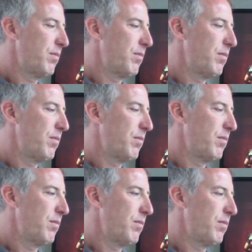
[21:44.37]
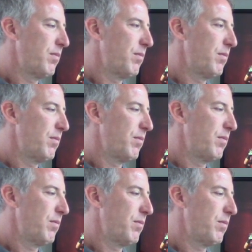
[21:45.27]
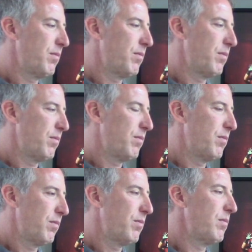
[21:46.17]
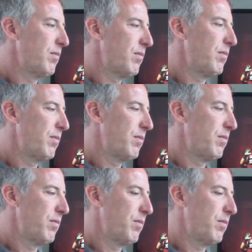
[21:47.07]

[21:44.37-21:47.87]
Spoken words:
(silent)